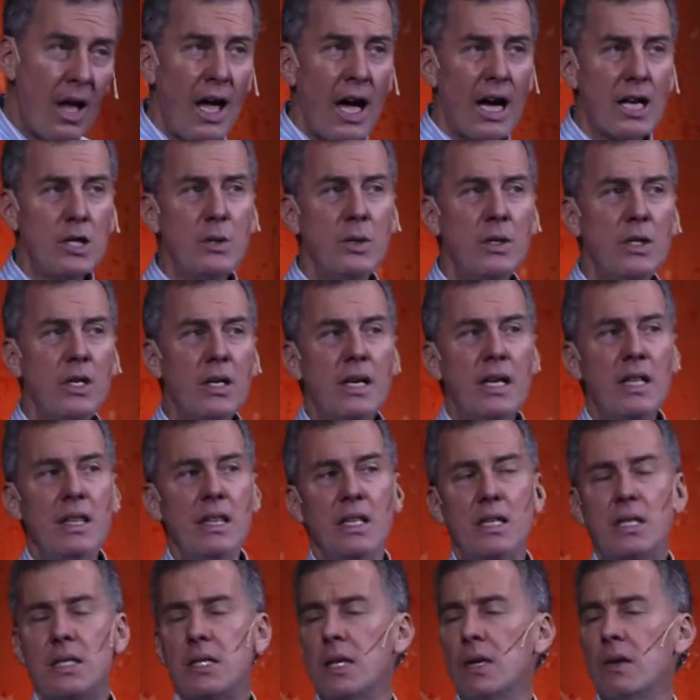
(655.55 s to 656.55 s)
As we look in
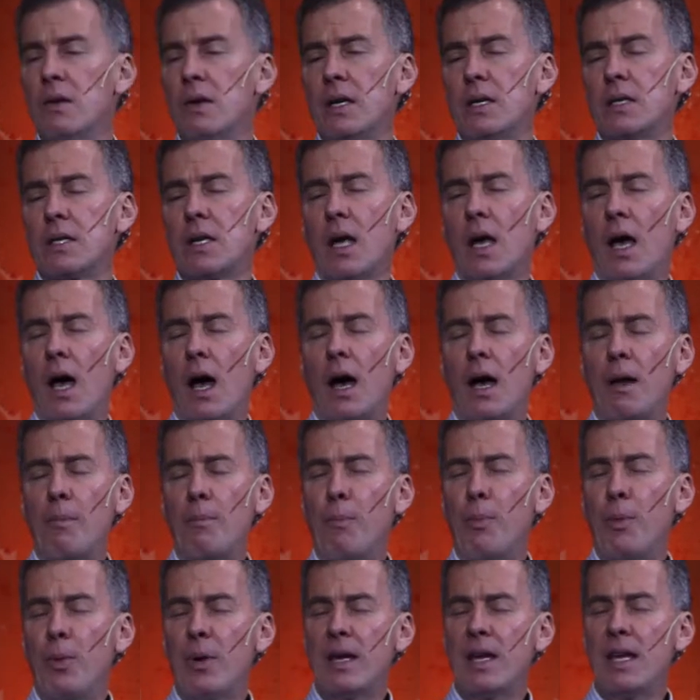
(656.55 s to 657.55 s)
this series
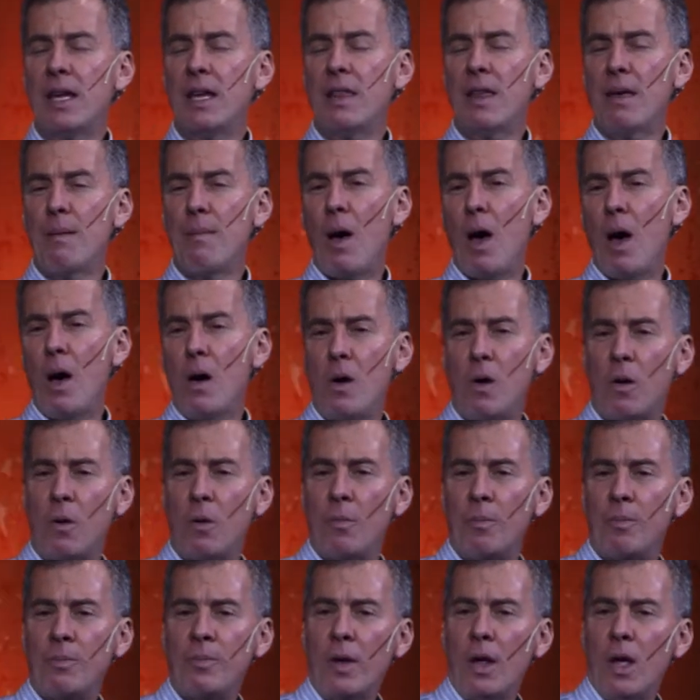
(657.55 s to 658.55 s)
on bringing them
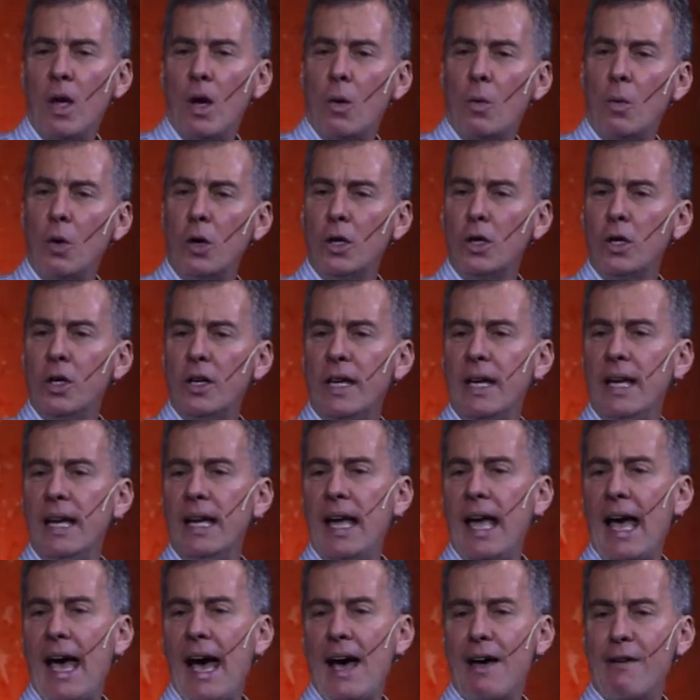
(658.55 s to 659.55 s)
home, we're
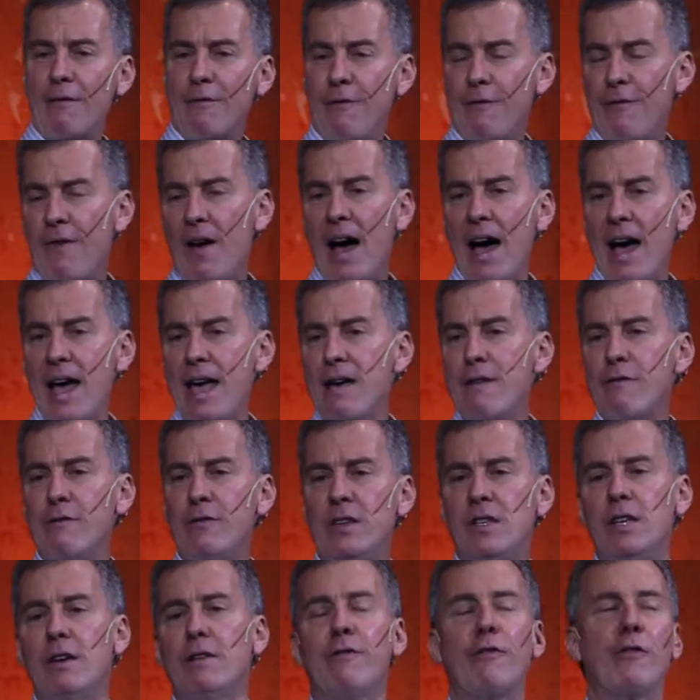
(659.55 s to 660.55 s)
looking at
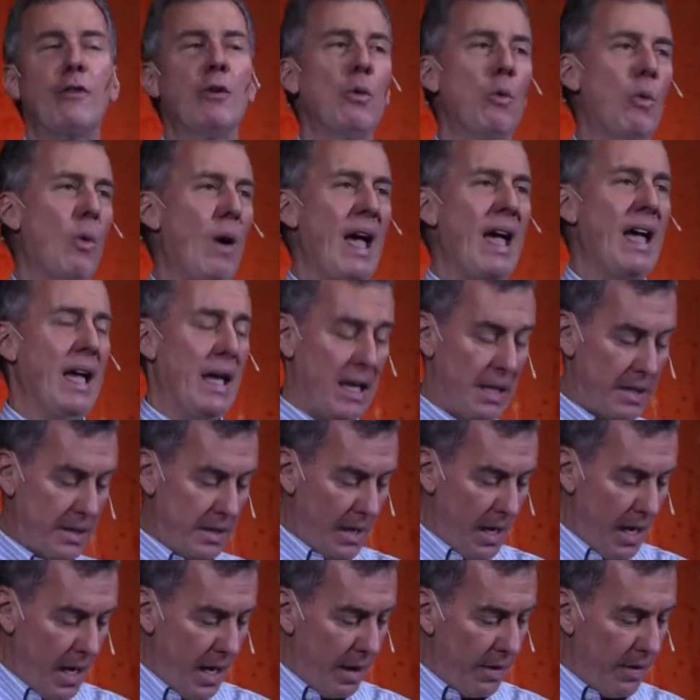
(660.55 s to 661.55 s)
5 different
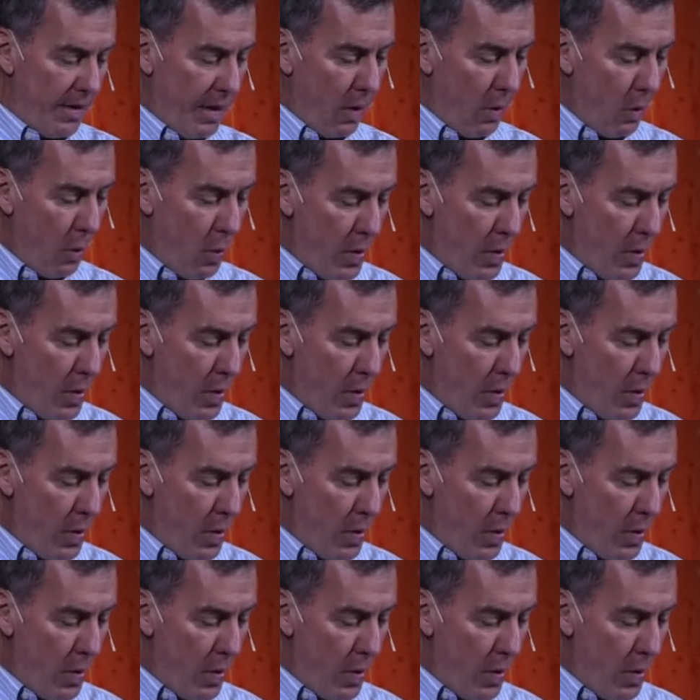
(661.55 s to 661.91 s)
ways that